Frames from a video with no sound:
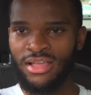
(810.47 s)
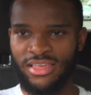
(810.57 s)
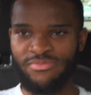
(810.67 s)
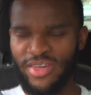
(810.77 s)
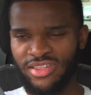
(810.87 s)

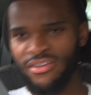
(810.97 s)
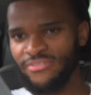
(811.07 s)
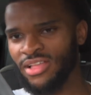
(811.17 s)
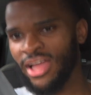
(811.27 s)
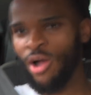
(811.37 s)
Especially
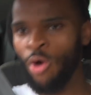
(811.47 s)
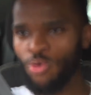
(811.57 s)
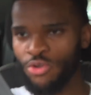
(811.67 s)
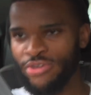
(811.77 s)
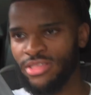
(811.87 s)
if you're like
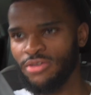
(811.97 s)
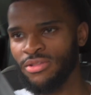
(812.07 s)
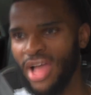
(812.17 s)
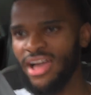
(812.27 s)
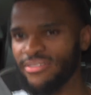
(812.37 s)
older into your
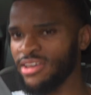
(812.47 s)
life.